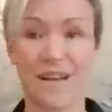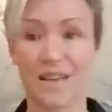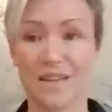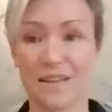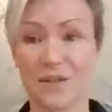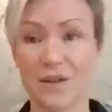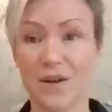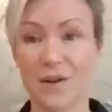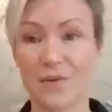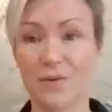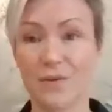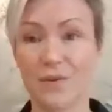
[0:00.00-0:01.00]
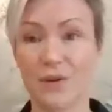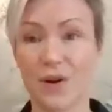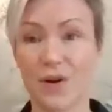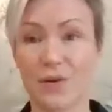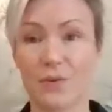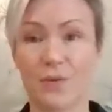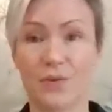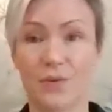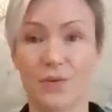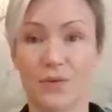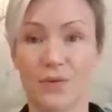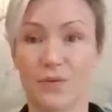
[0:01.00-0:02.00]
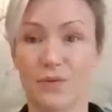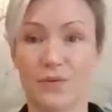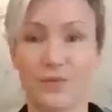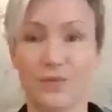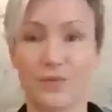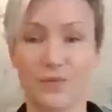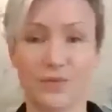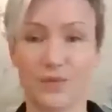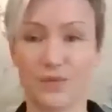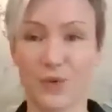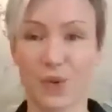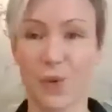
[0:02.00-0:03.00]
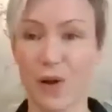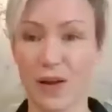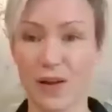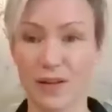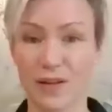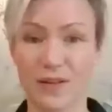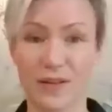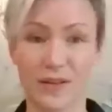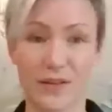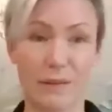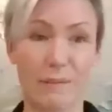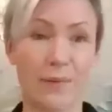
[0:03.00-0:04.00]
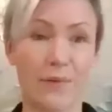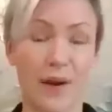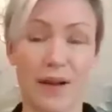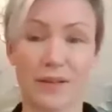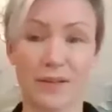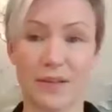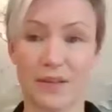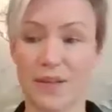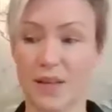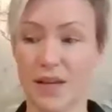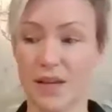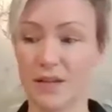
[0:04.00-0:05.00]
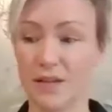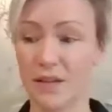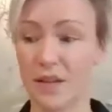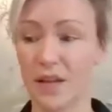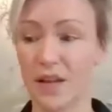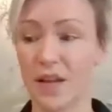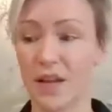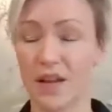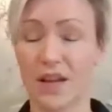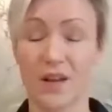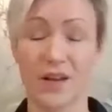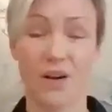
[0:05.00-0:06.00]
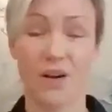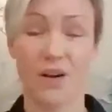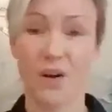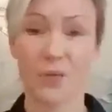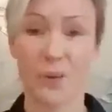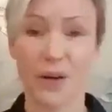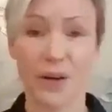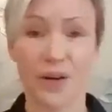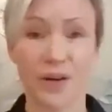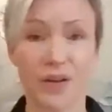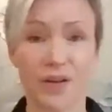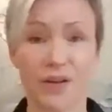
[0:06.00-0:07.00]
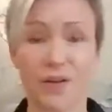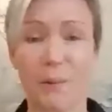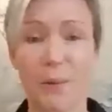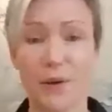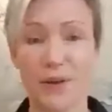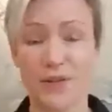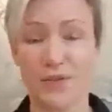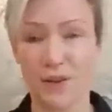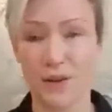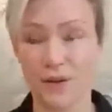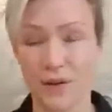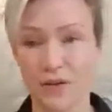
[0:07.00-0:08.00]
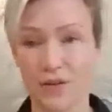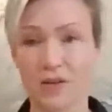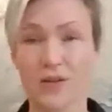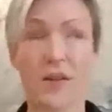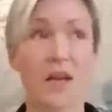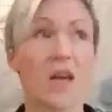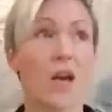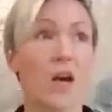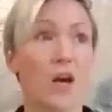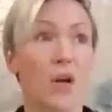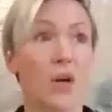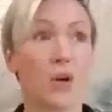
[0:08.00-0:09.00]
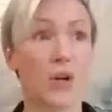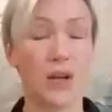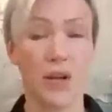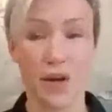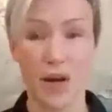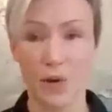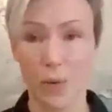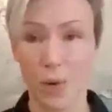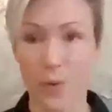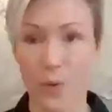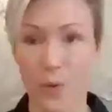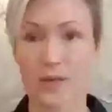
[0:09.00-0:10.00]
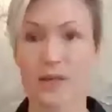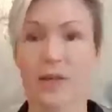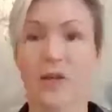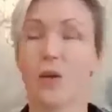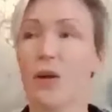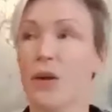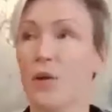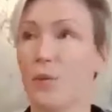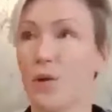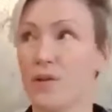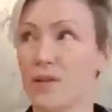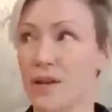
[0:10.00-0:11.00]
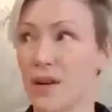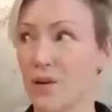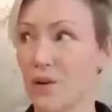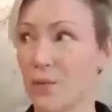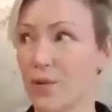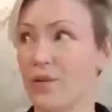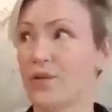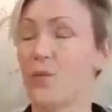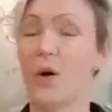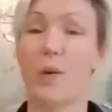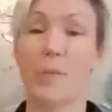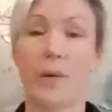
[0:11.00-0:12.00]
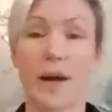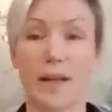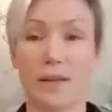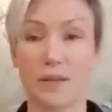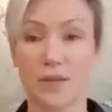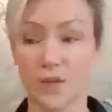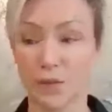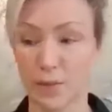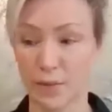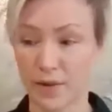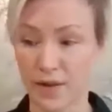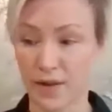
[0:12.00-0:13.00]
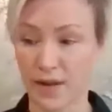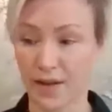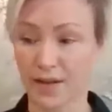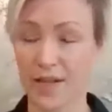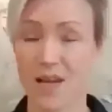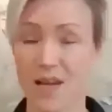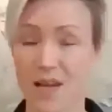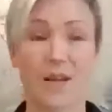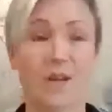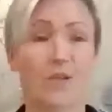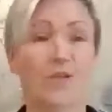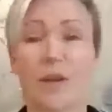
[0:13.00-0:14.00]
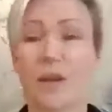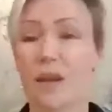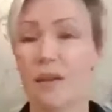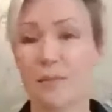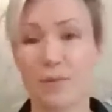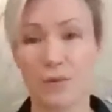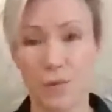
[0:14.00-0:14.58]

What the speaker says: there's no quick, simple answer to this. Hard work, perseverance, looking at what we're eating, looking at what's in our cupboards, what we're buying in the supermarket, drinking more